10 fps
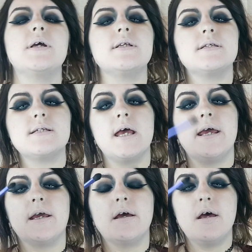I'm going to
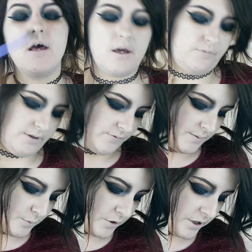take a
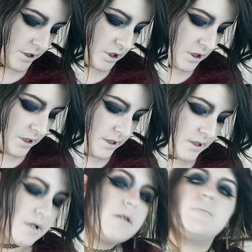fluffy brush,
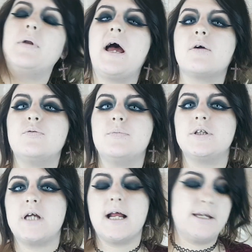the black from the
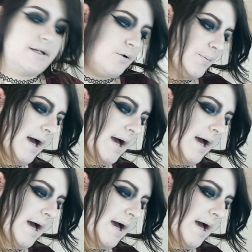Jaclyn Hill